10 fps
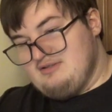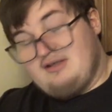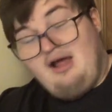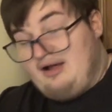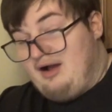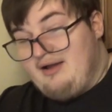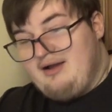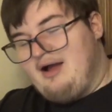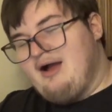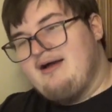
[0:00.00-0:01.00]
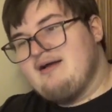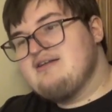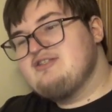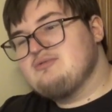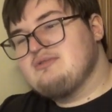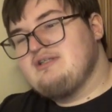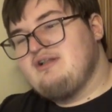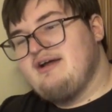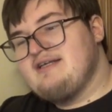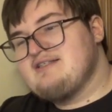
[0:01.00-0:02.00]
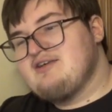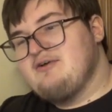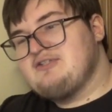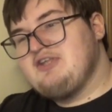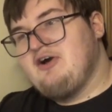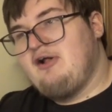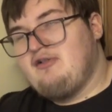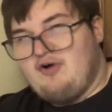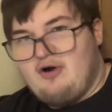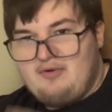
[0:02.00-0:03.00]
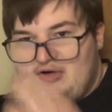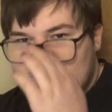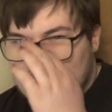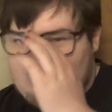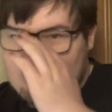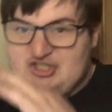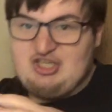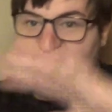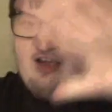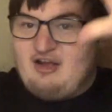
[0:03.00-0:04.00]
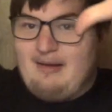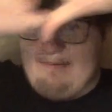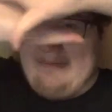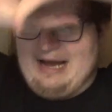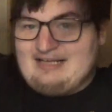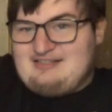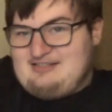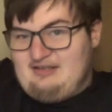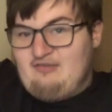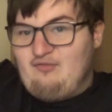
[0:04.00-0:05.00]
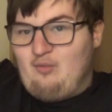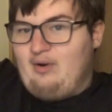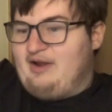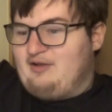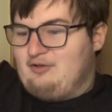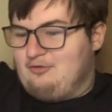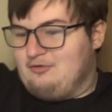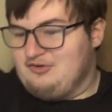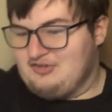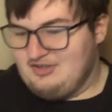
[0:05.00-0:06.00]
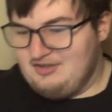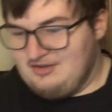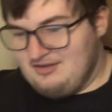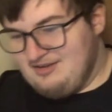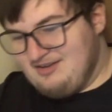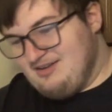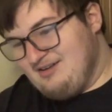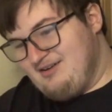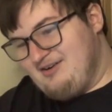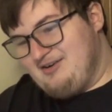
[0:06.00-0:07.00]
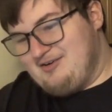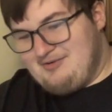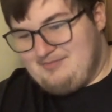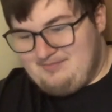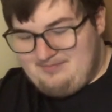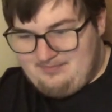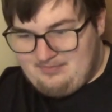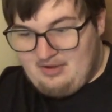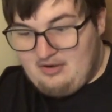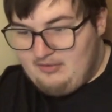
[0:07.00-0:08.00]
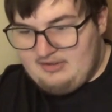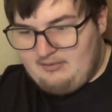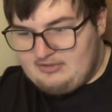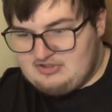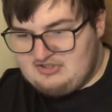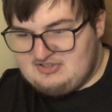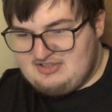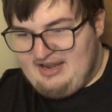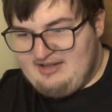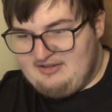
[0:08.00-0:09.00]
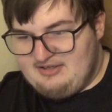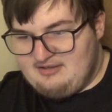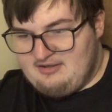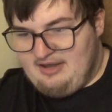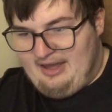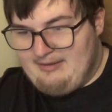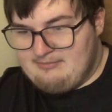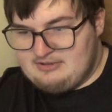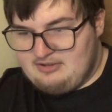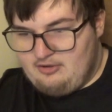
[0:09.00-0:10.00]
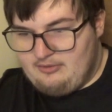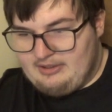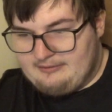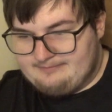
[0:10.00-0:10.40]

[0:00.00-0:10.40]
I just really liked going to the Isle of Armor and just seeing a massive Wailord. I really wish the scaling kept going.